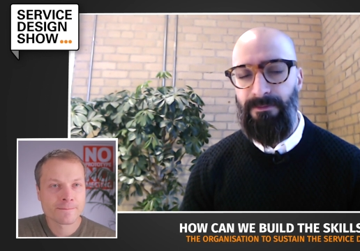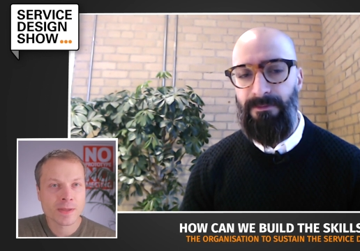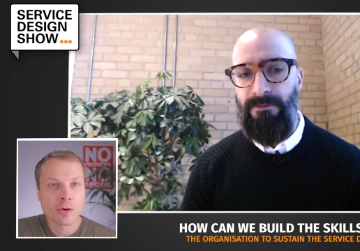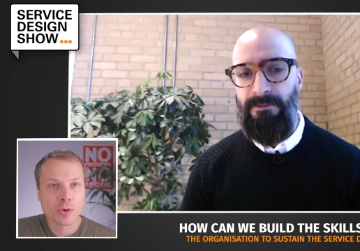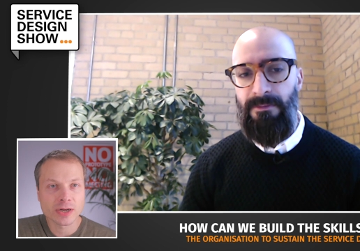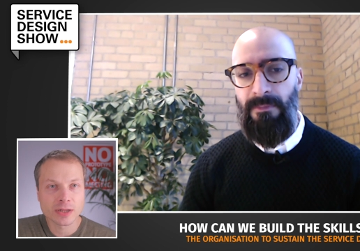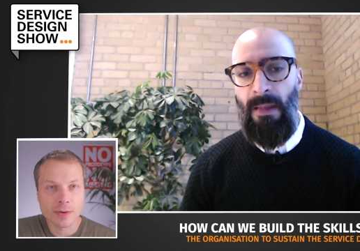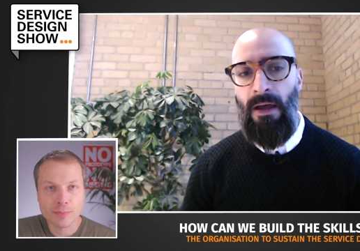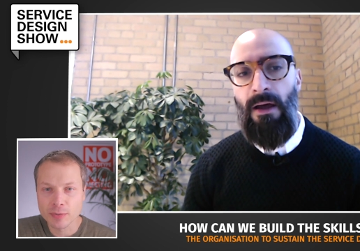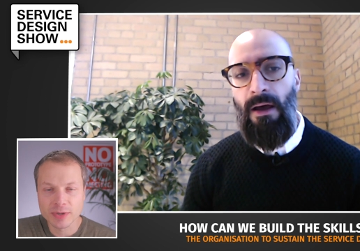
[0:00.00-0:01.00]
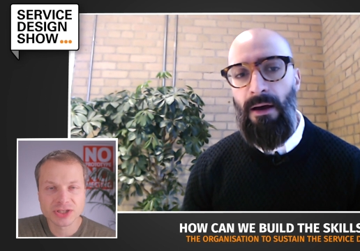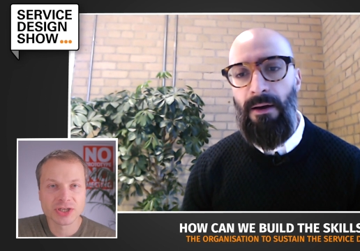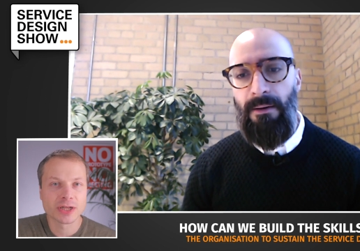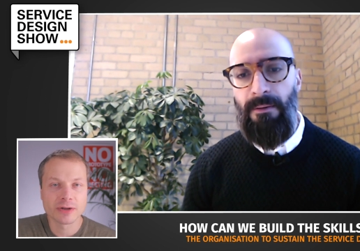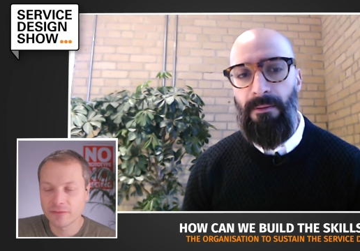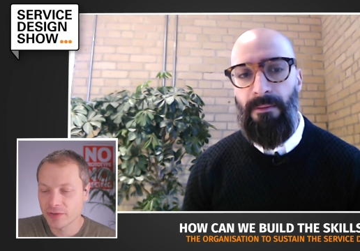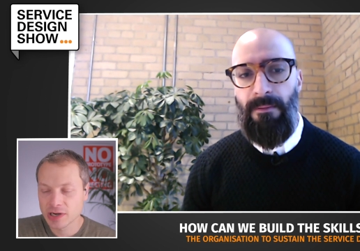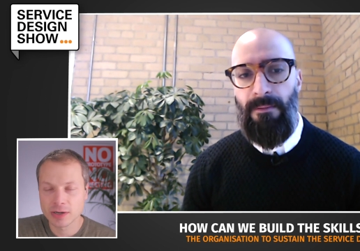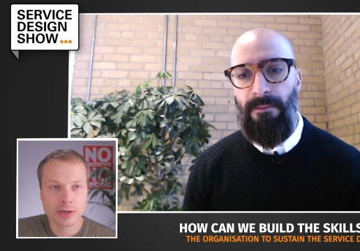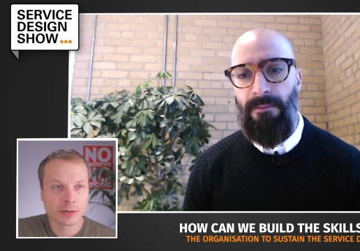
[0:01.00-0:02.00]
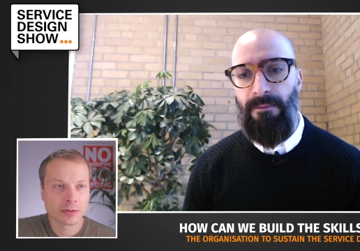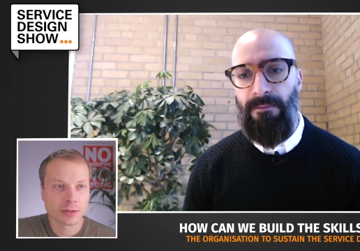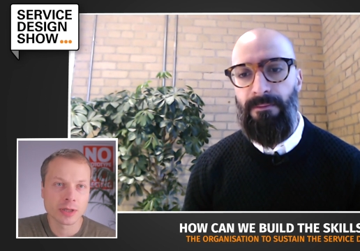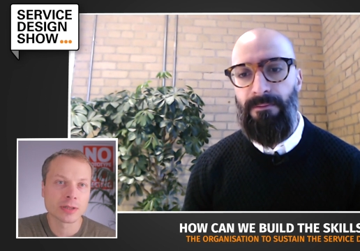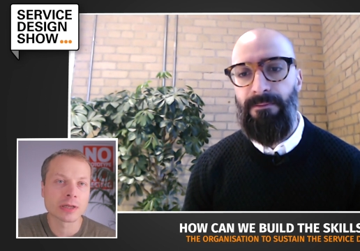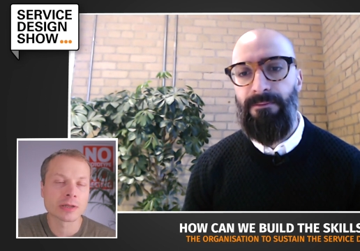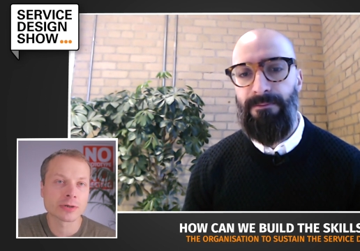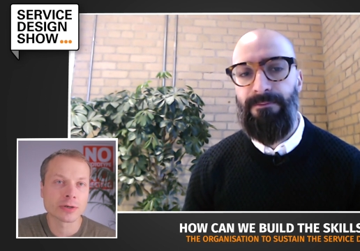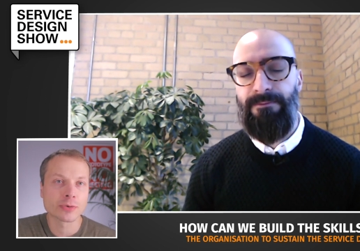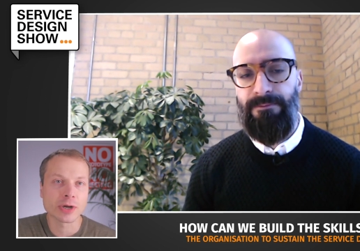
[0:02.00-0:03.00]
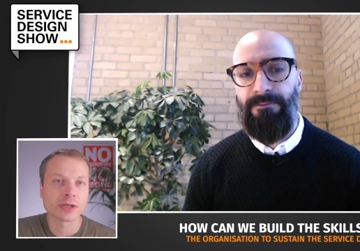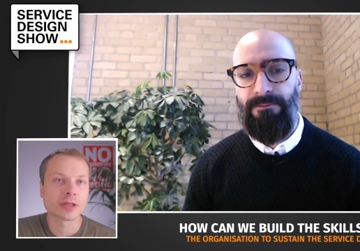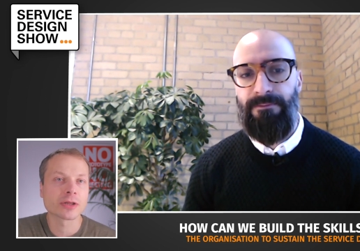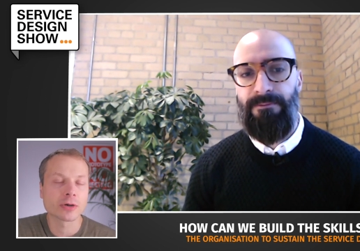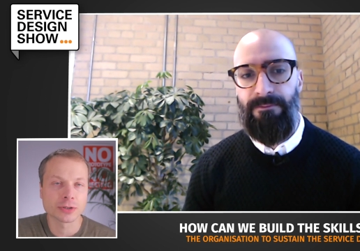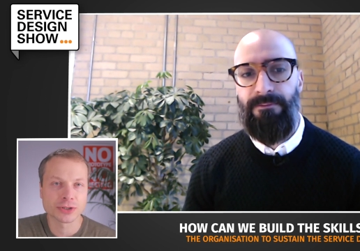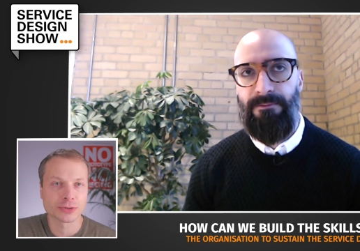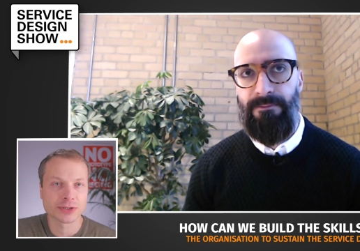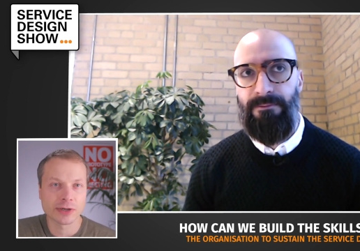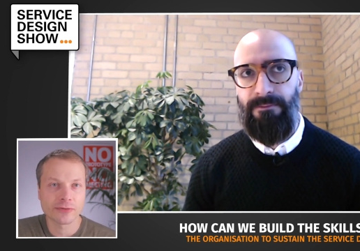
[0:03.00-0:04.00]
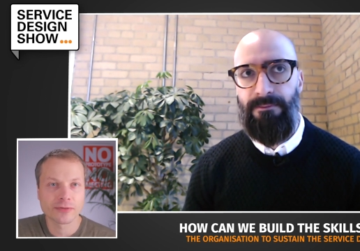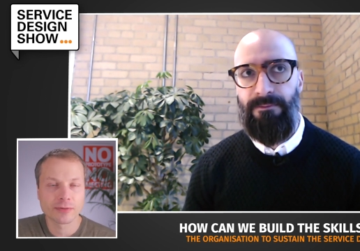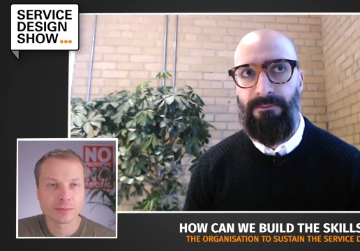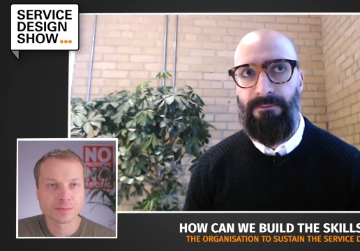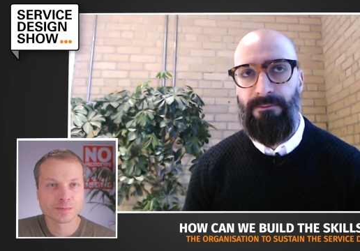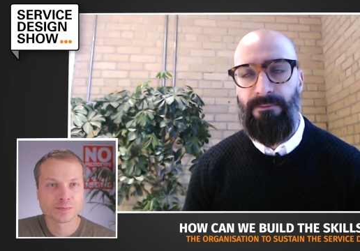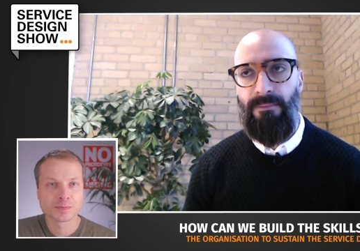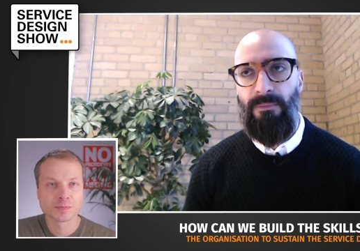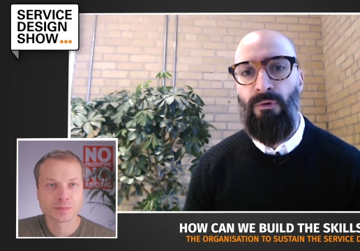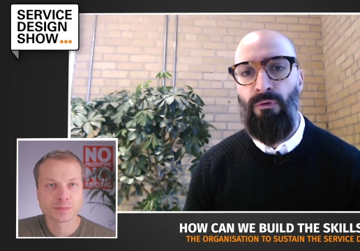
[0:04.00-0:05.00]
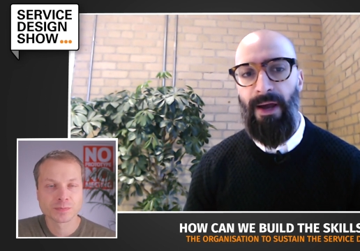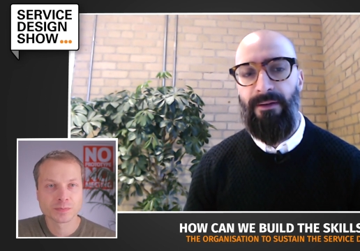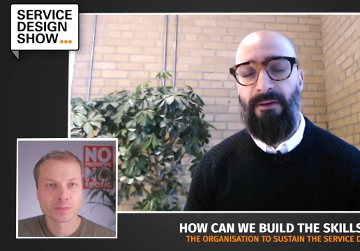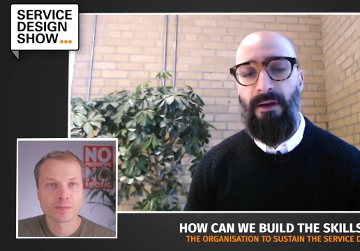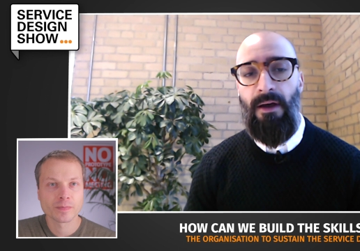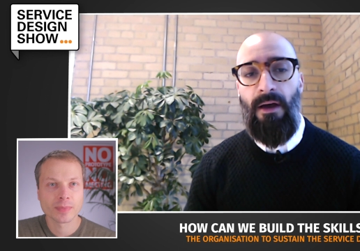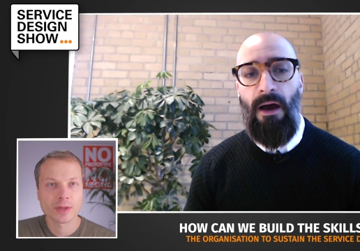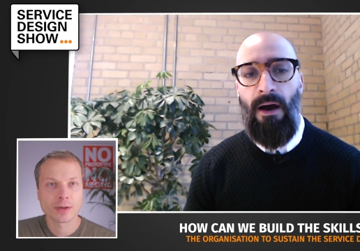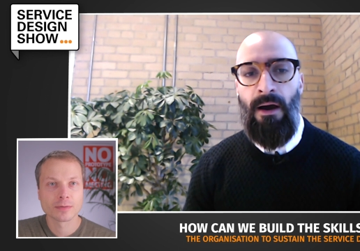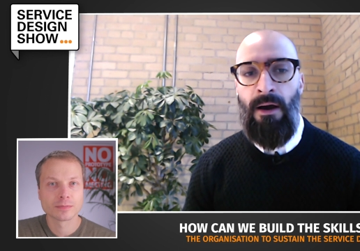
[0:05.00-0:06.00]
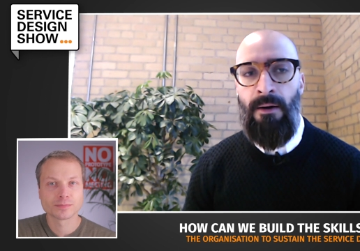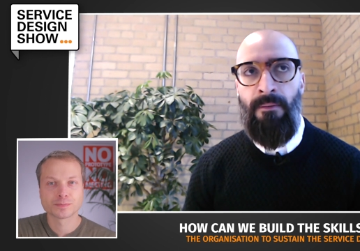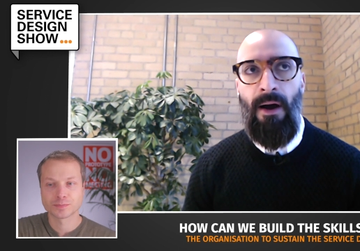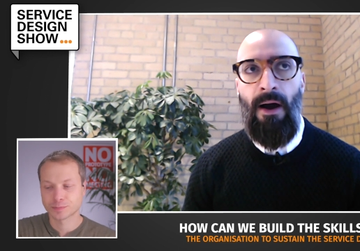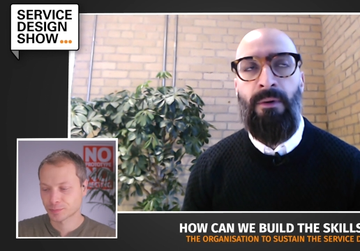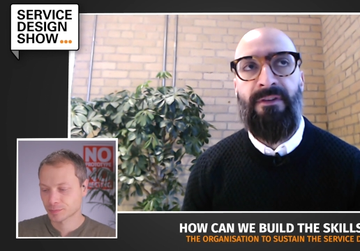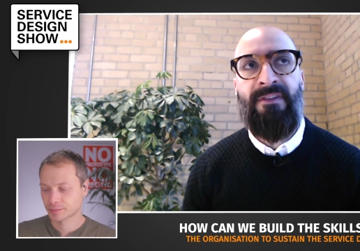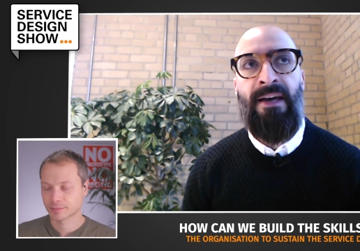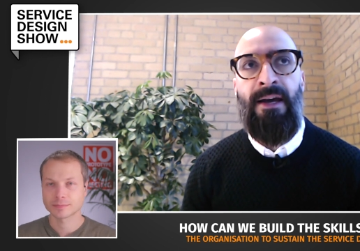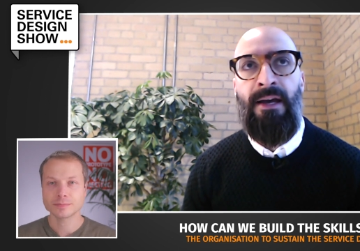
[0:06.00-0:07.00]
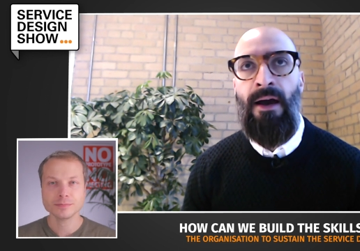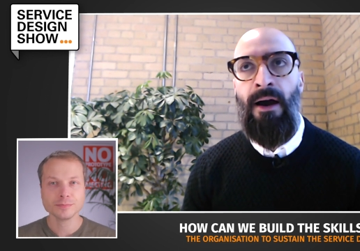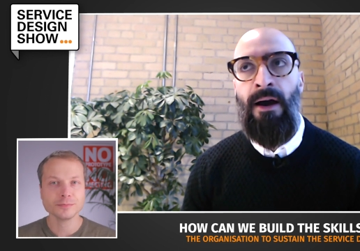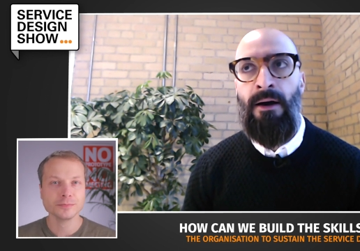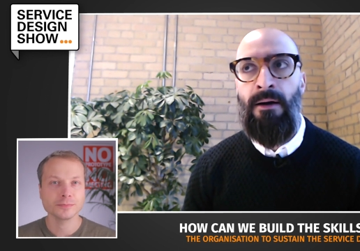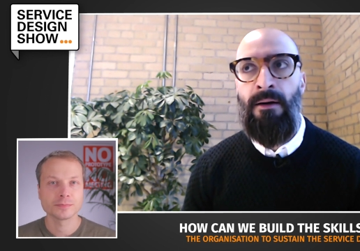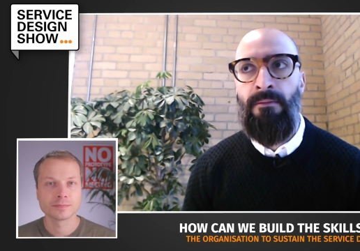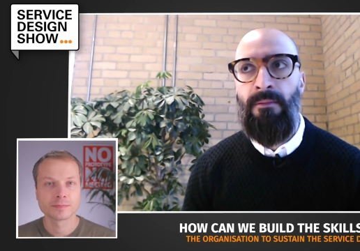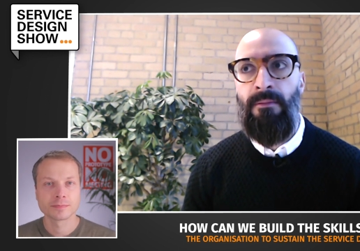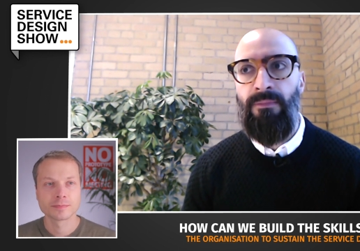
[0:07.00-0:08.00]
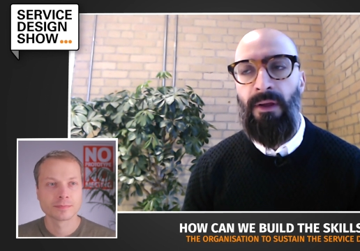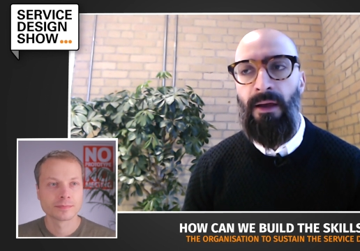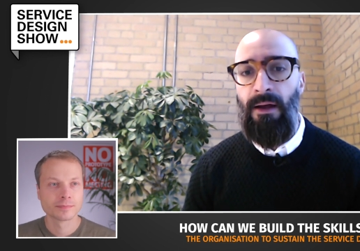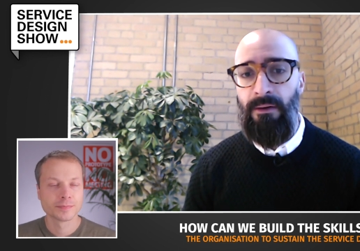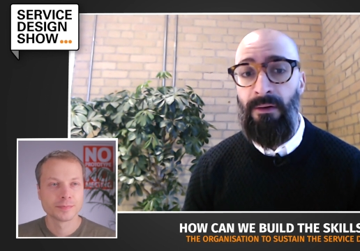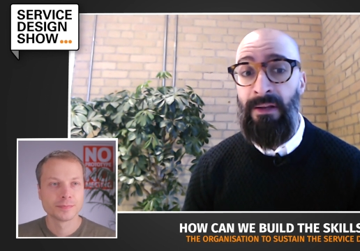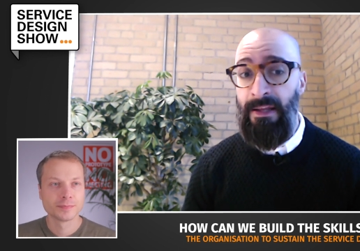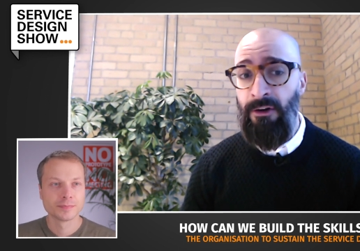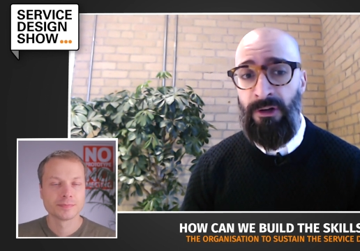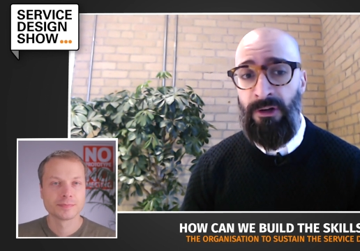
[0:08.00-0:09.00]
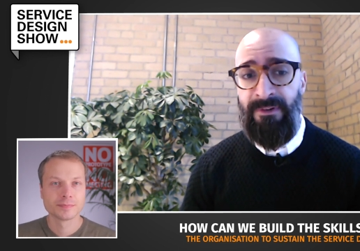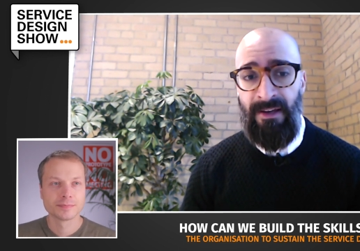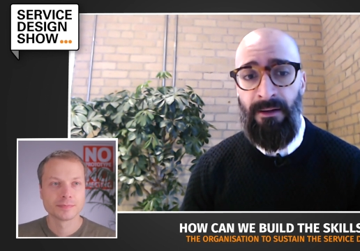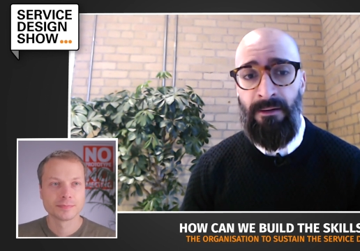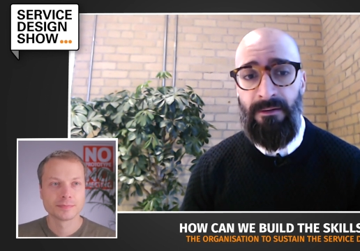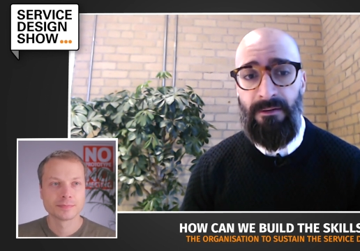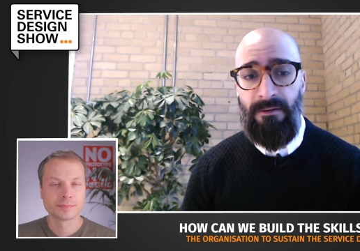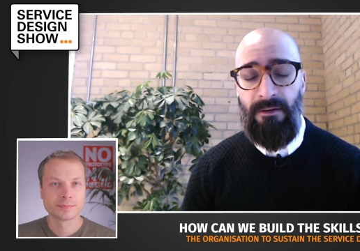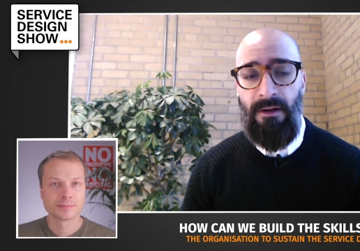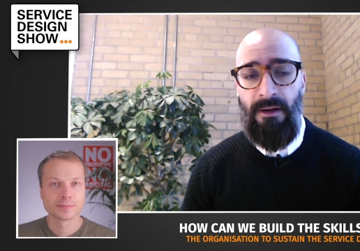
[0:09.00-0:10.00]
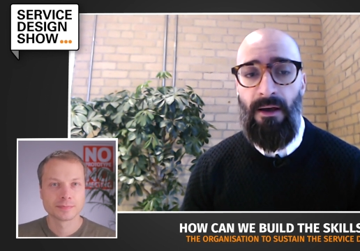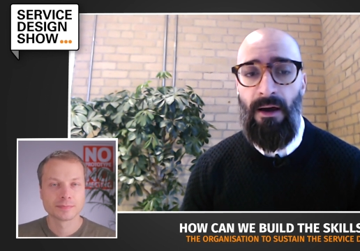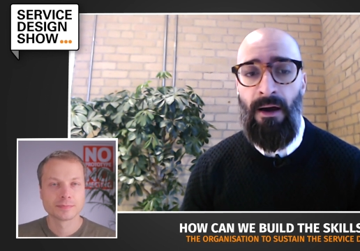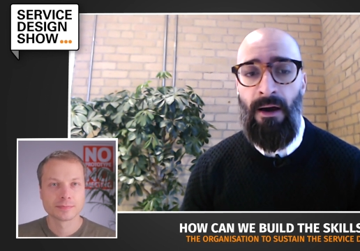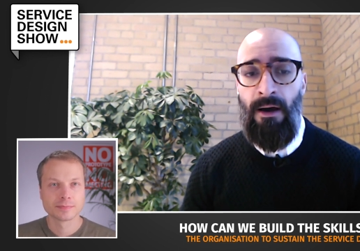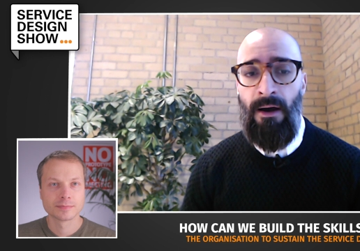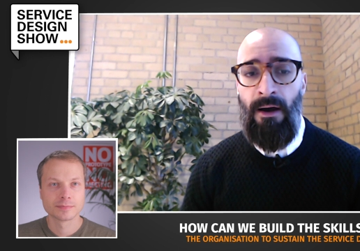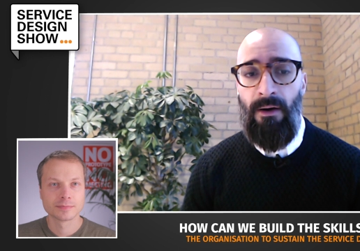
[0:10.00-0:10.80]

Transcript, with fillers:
Speaker 1: rather than permission and fear, the, the, rather than the culture stuff?
Speaker 2: Right. Um, I would say um, leadership skills. Uh,